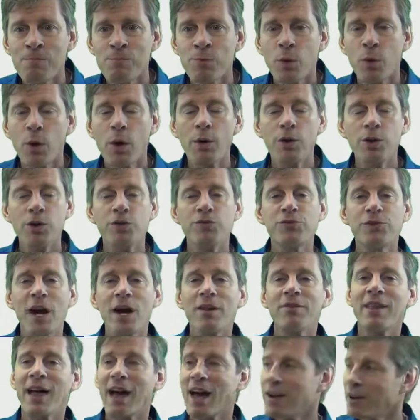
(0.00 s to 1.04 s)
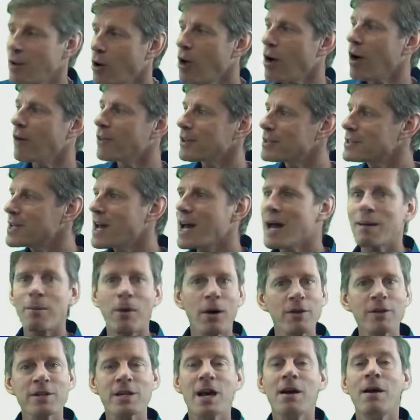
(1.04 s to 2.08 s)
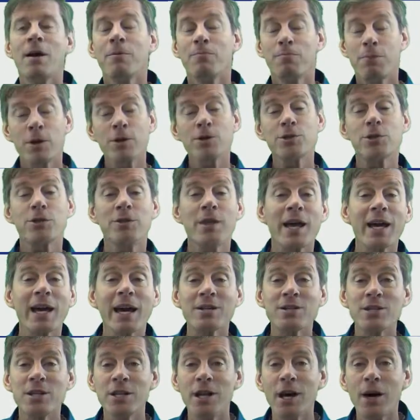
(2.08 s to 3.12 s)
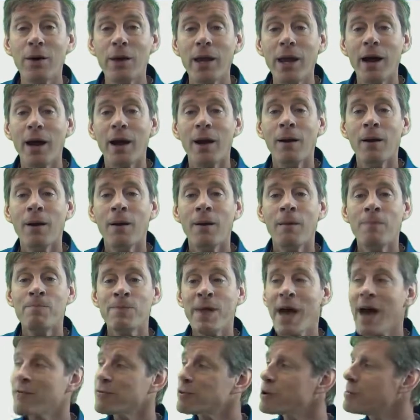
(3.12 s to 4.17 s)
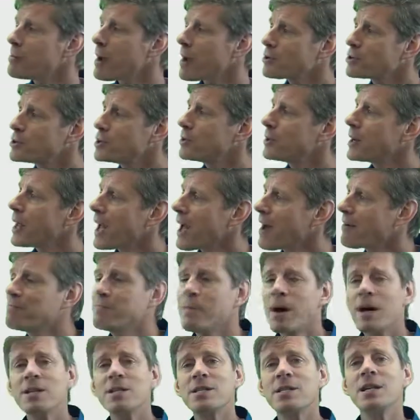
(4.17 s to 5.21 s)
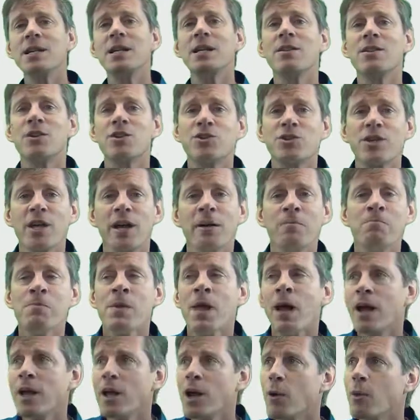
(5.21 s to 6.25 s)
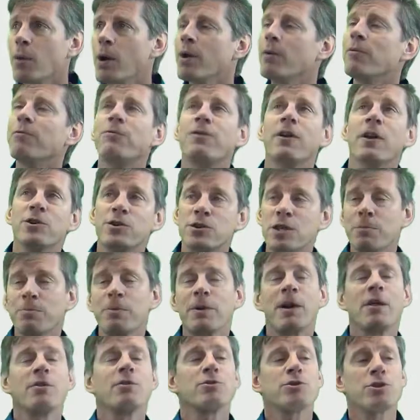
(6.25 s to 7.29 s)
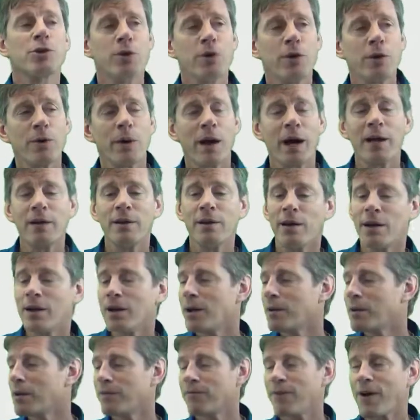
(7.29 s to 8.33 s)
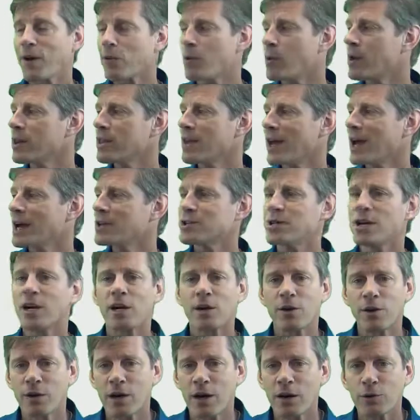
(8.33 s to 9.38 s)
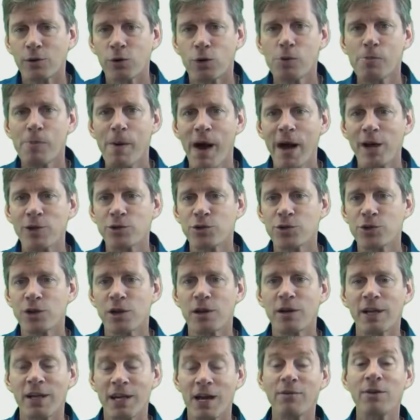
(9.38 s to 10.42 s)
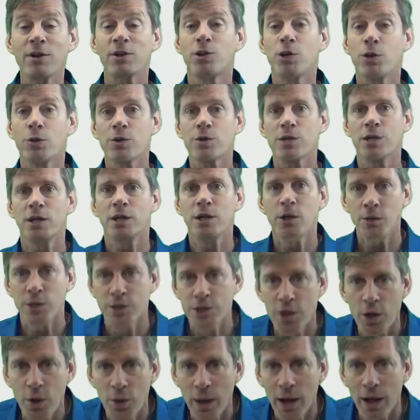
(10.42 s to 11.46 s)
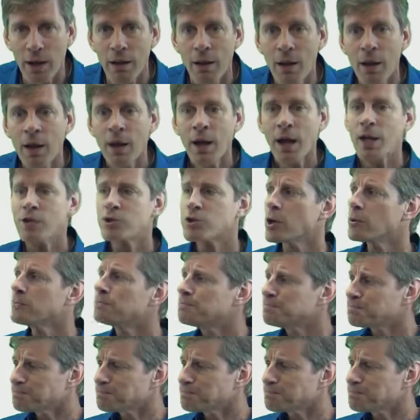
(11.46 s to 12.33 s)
Well, when you've done that all the time, pretty soon they get to know you. After about 2.5 months into this thing, we finished up another tour, right? In fact, one of the guys in our group actually started giving tours. He knew it so well. And so